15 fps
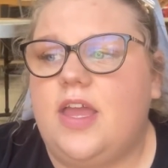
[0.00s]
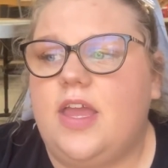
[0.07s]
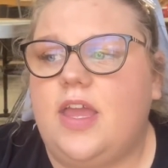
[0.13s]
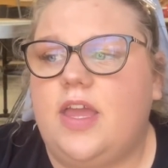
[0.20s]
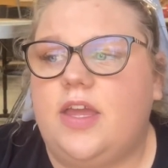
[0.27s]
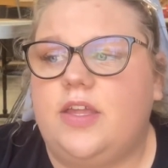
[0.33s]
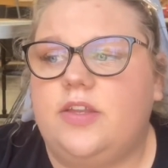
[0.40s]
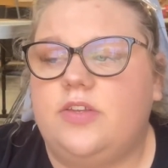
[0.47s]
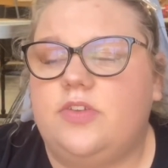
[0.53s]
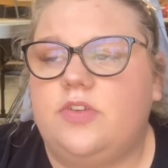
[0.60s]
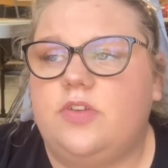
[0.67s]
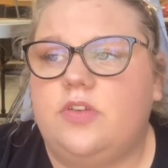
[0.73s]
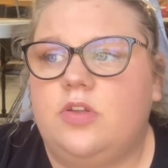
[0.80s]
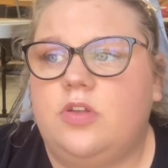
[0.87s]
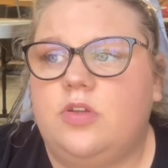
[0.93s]
and
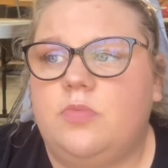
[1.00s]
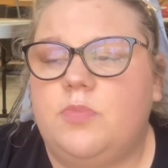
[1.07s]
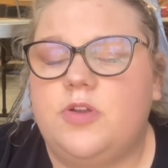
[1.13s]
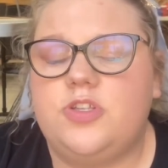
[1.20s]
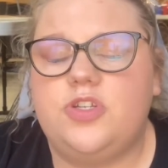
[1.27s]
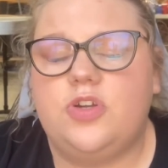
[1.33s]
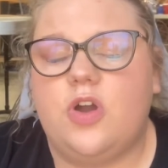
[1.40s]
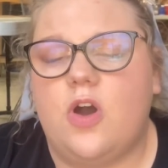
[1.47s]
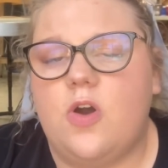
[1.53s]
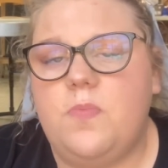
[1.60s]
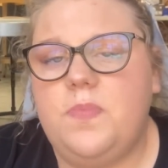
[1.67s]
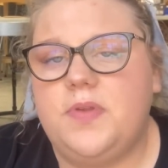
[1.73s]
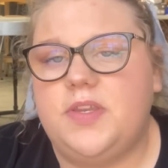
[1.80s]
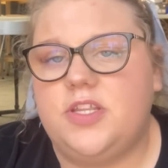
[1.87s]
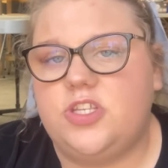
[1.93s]
put your
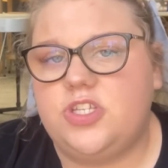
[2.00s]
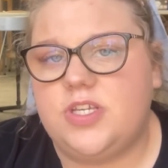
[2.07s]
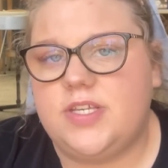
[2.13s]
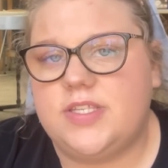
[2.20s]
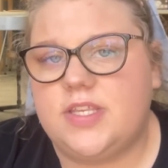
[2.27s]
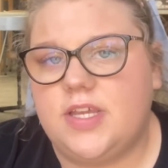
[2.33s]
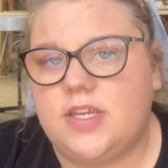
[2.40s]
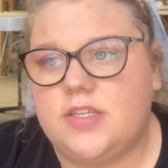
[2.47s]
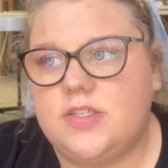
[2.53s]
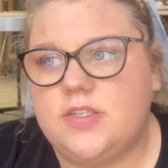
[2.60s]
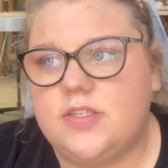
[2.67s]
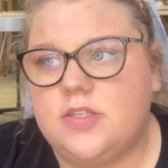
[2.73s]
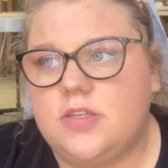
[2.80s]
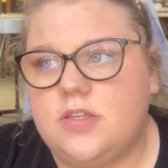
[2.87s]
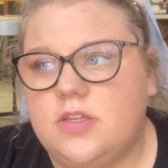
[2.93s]
hope into Jesus.